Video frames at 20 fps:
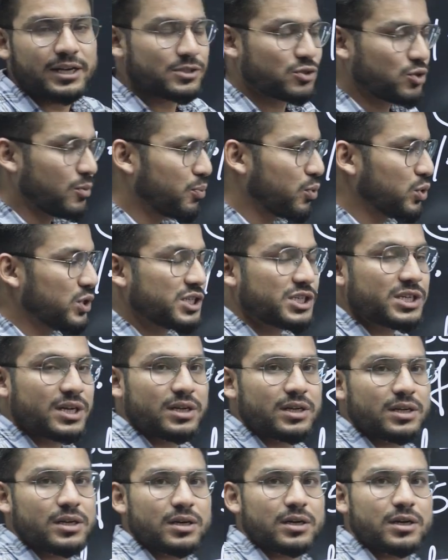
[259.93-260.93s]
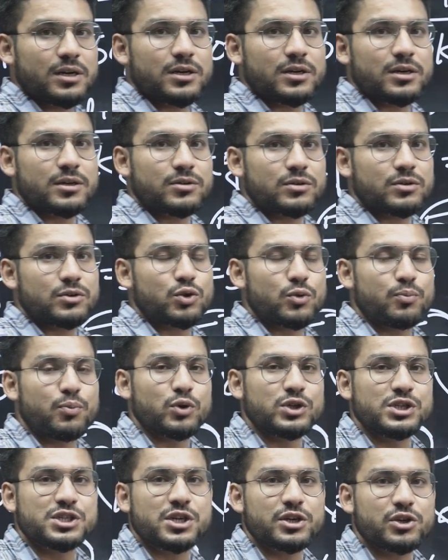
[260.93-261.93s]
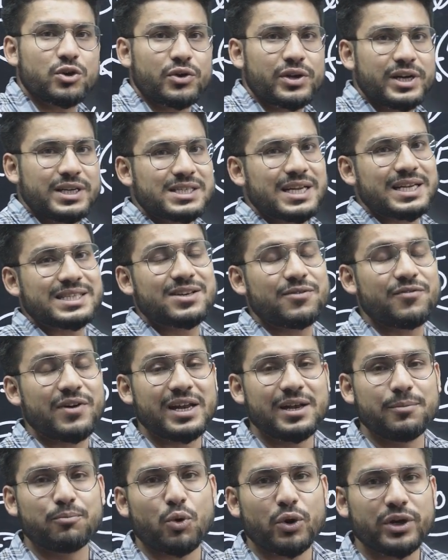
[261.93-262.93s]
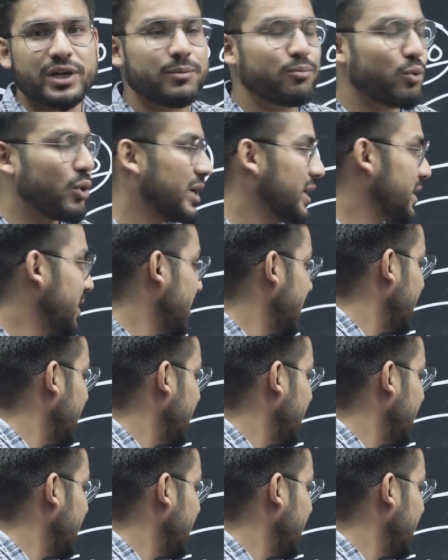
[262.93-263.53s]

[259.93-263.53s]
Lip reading: So to position your trades is the very important point.